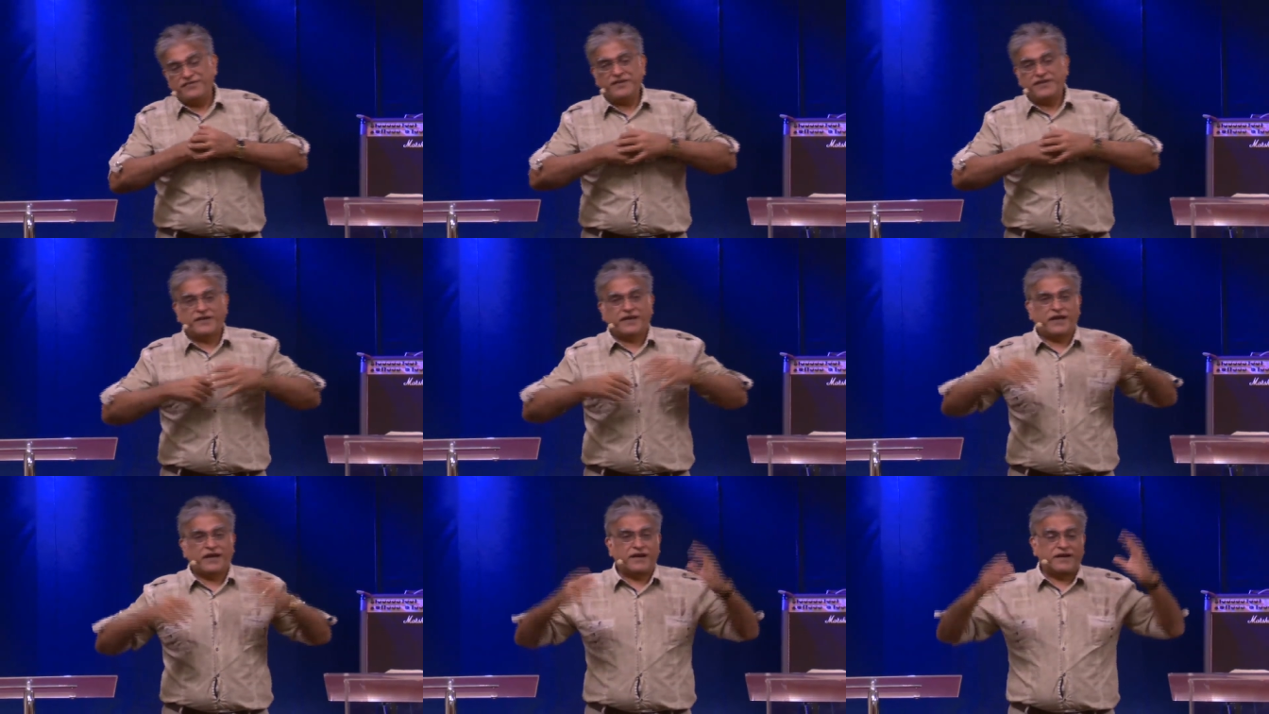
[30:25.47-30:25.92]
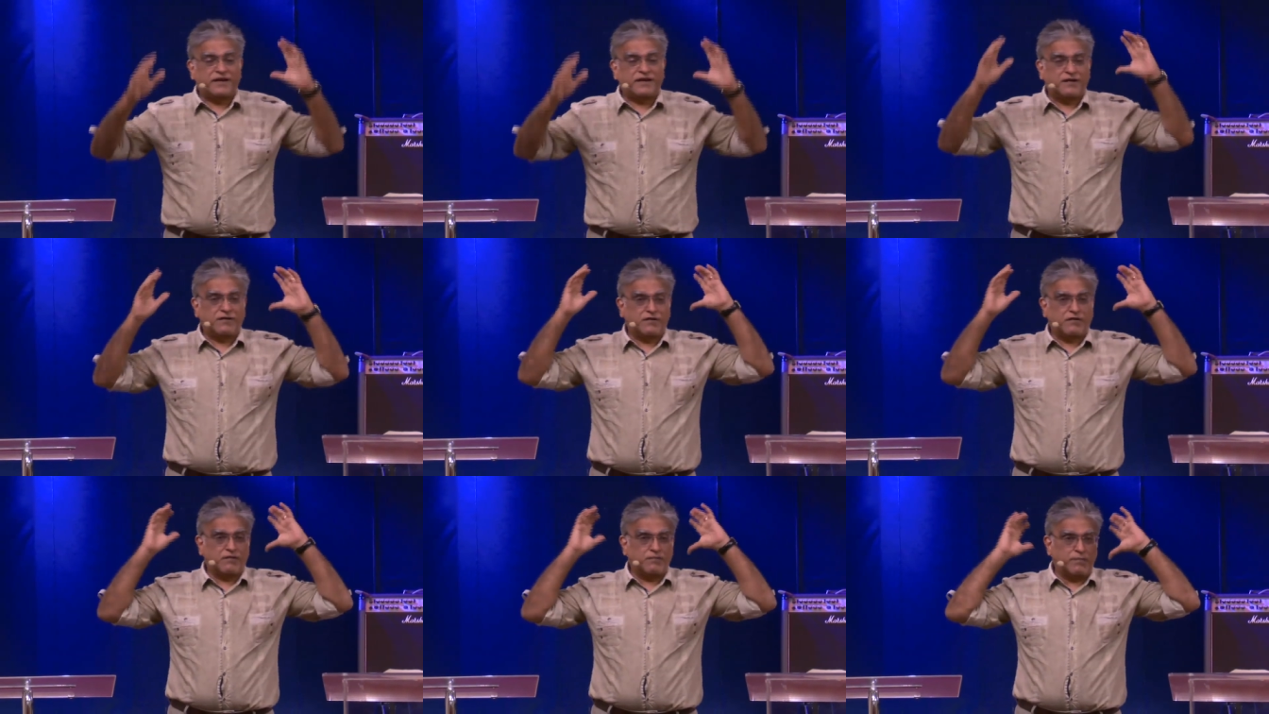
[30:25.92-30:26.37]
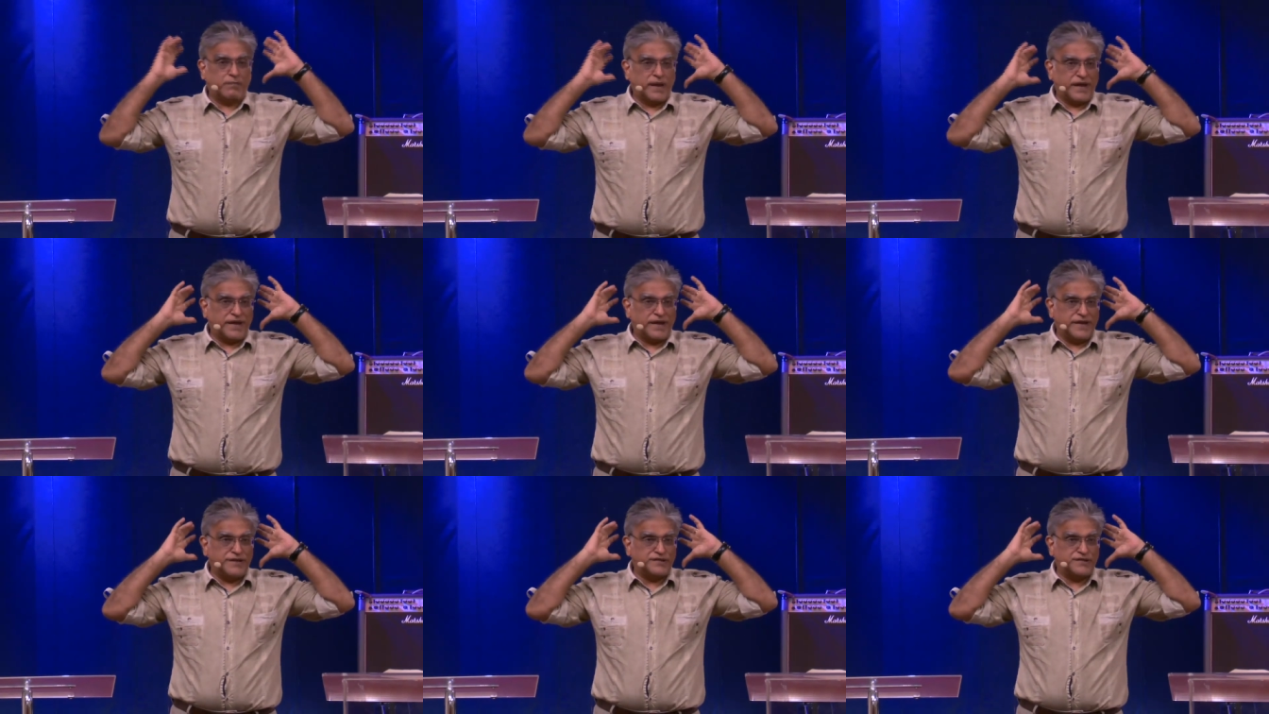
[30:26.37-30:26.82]
carried a lot of
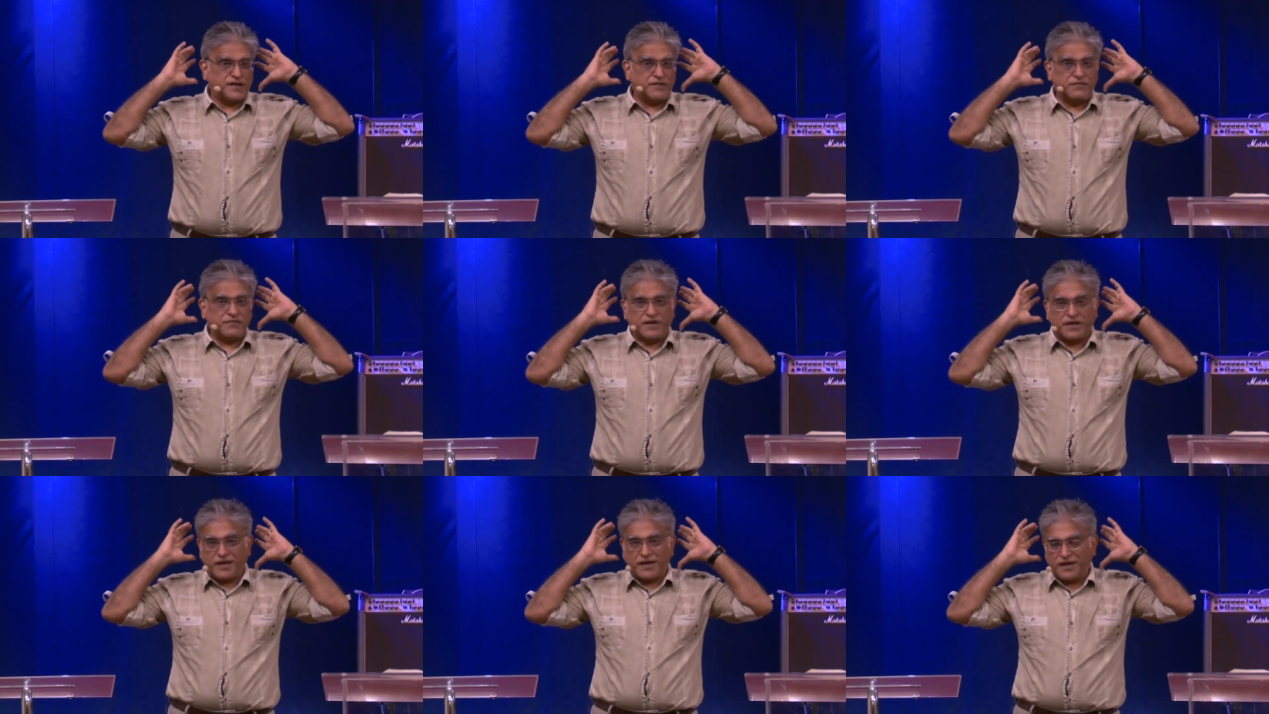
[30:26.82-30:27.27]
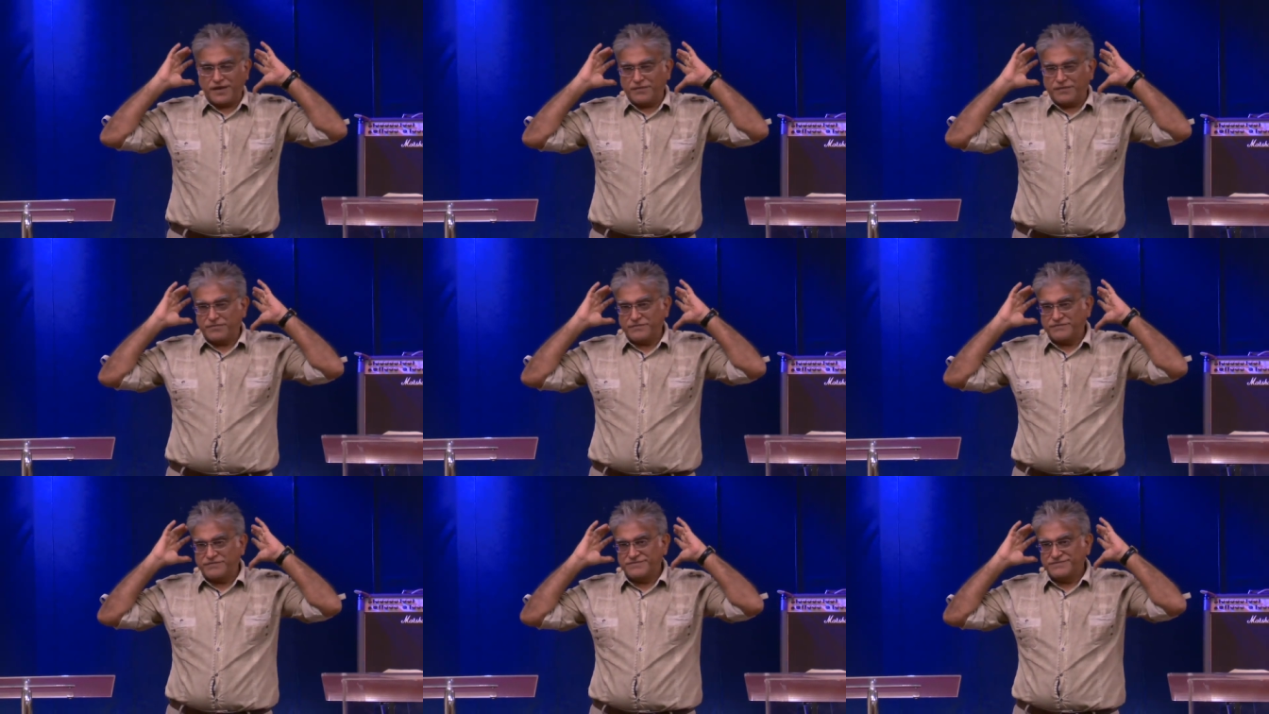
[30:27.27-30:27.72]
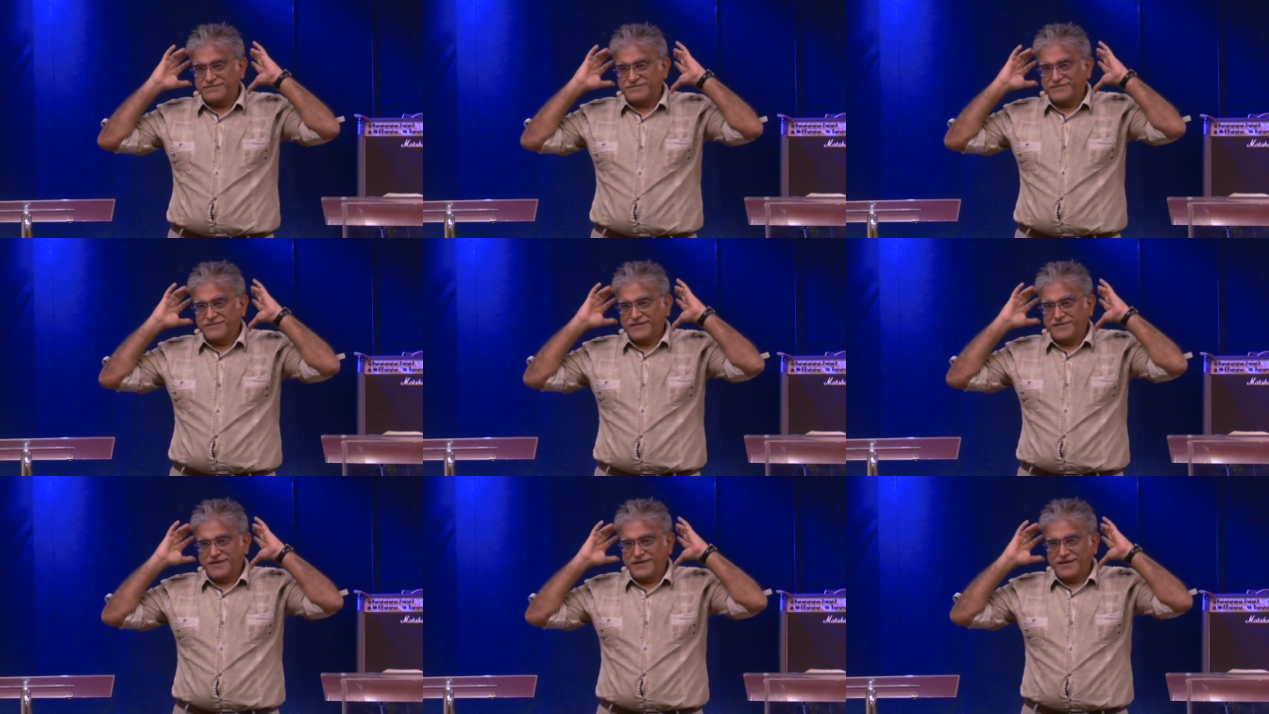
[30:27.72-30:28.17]
baggage and we came.
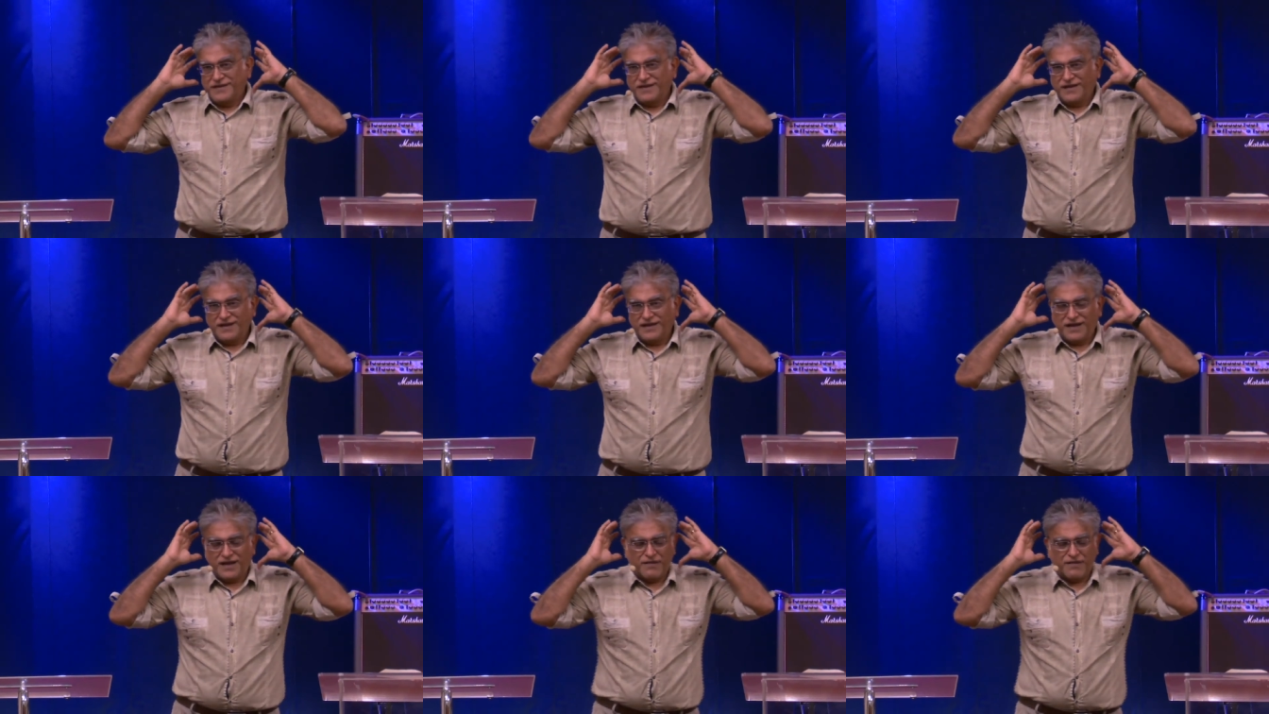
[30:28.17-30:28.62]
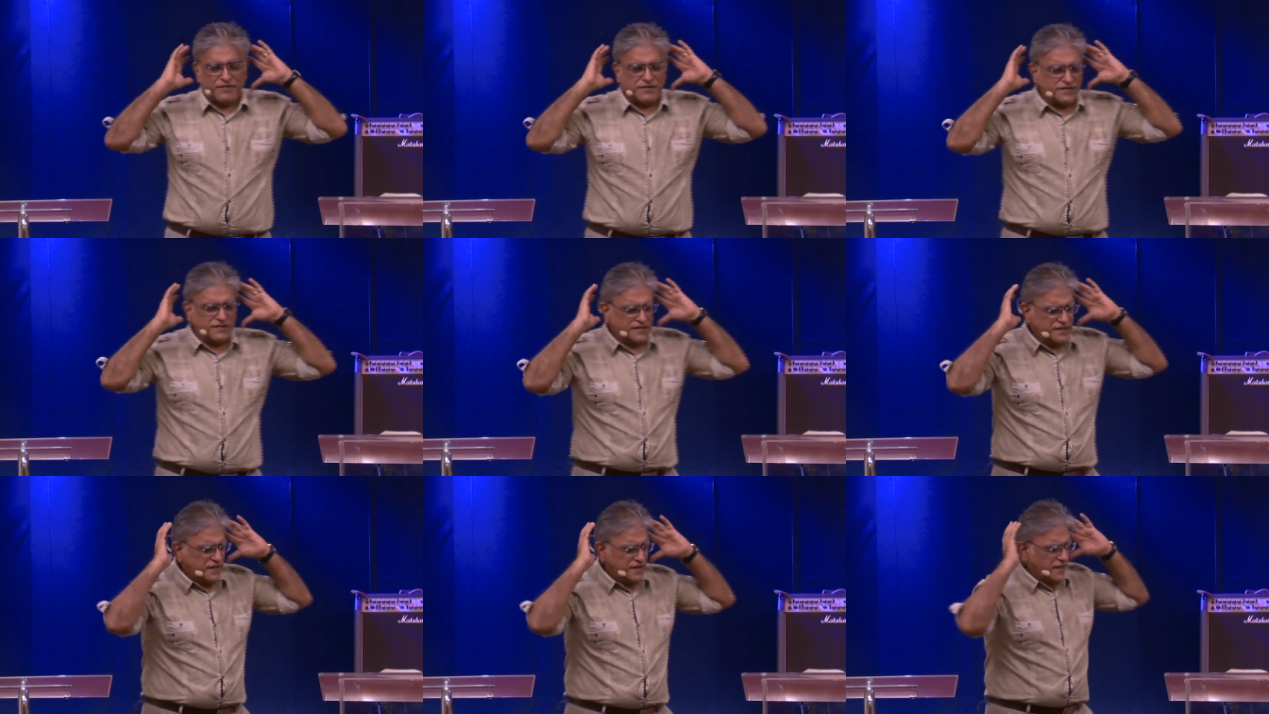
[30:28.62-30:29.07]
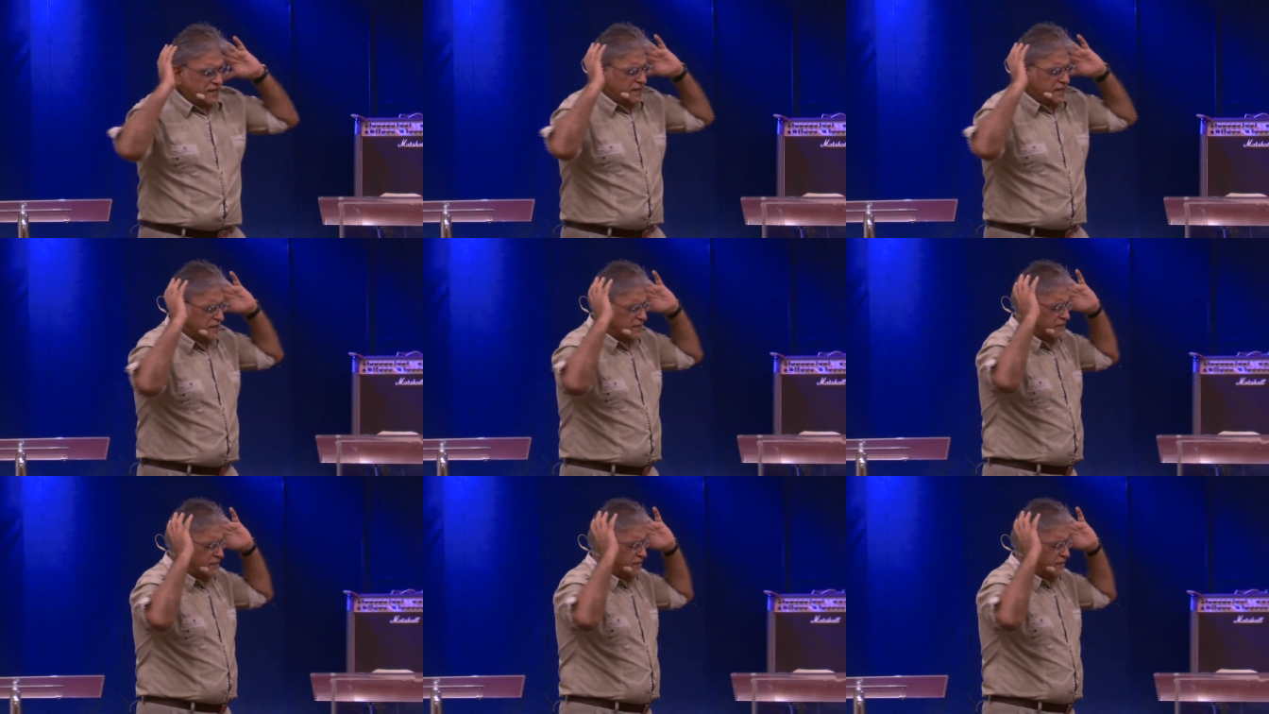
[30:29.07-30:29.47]
And we just laid it at the